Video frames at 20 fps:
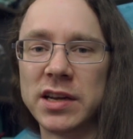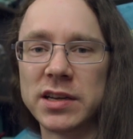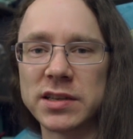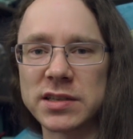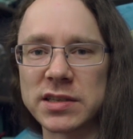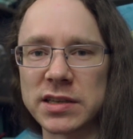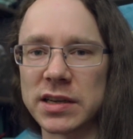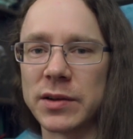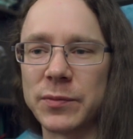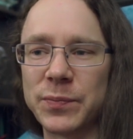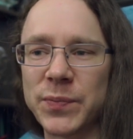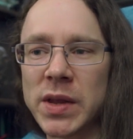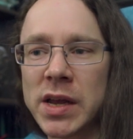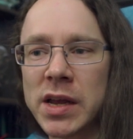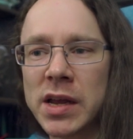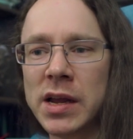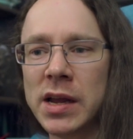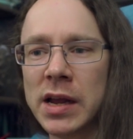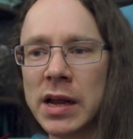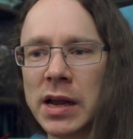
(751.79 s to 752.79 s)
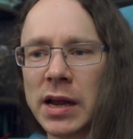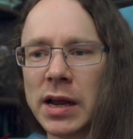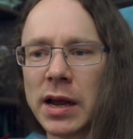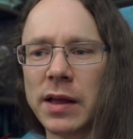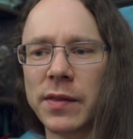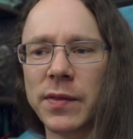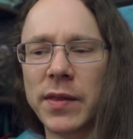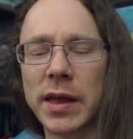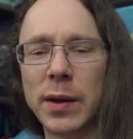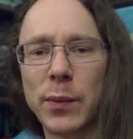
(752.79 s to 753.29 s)
So,
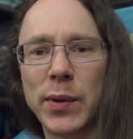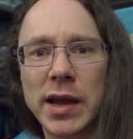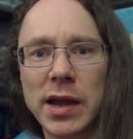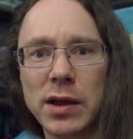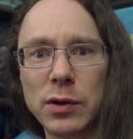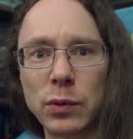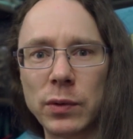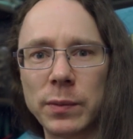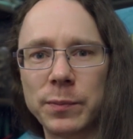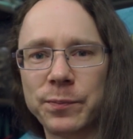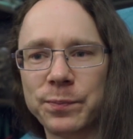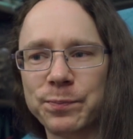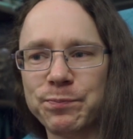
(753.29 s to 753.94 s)
there we go.